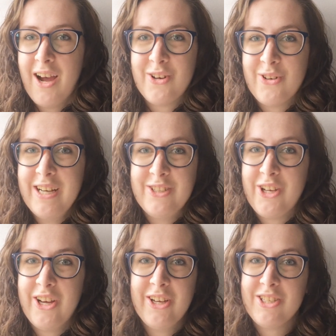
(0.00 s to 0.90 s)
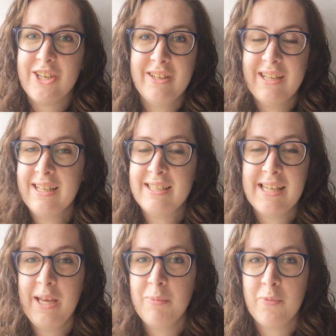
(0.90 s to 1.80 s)
a great church and
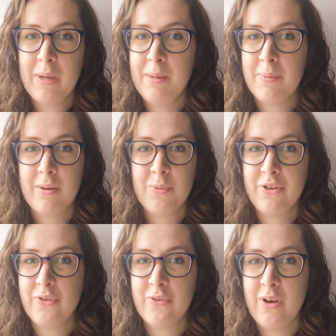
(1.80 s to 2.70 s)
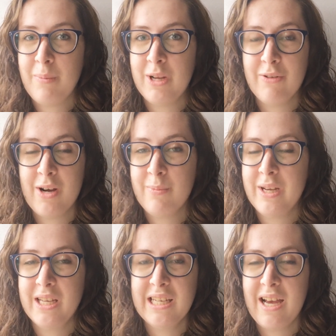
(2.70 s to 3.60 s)
team of people and wonderful family around
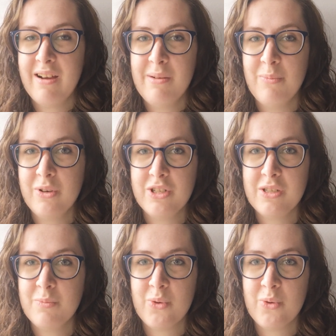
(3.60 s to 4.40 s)
me, which is